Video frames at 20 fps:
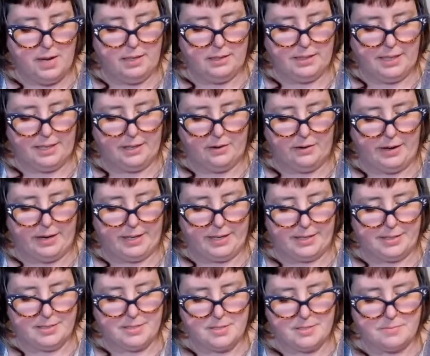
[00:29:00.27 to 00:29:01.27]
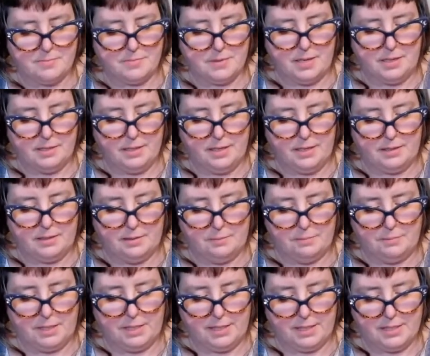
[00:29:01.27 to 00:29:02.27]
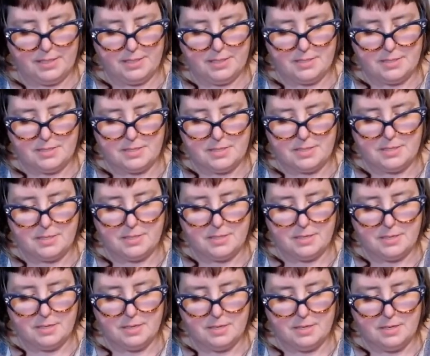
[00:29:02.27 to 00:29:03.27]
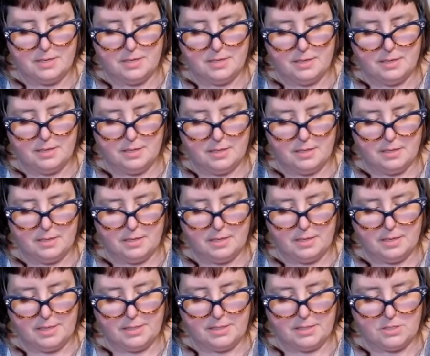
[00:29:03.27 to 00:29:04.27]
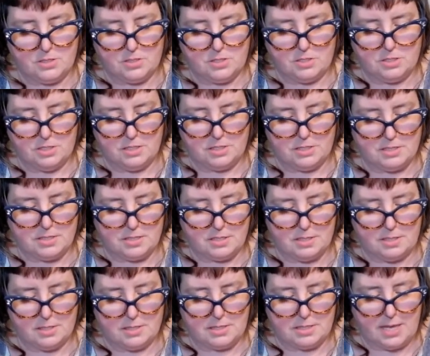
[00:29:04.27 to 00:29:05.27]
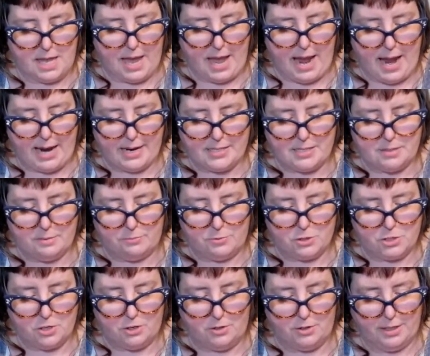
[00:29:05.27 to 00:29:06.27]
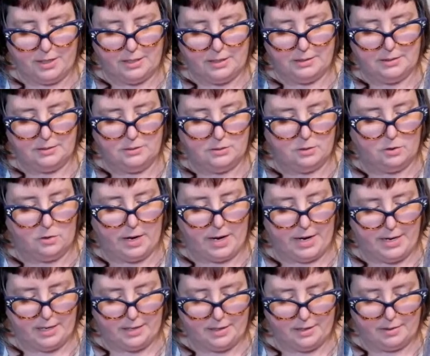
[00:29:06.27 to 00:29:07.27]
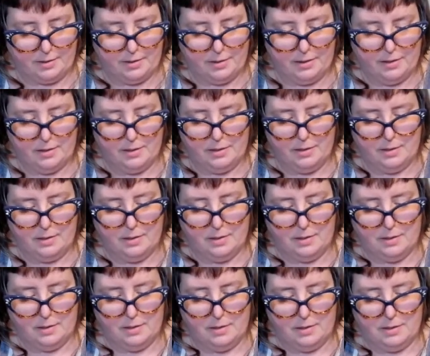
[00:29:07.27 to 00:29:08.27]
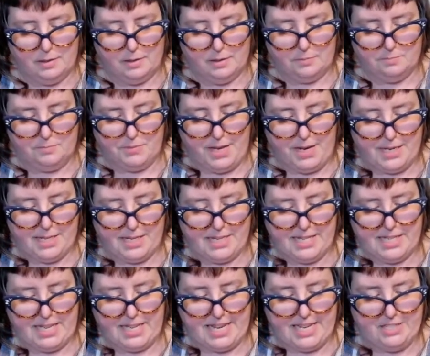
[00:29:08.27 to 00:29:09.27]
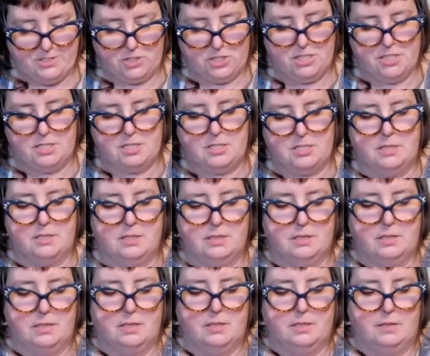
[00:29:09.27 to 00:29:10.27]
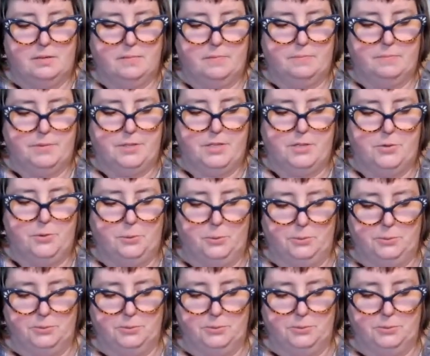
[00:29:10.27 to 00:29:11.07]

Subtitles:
I like crankies. I like them because it's the act of turning a little crank that engages you.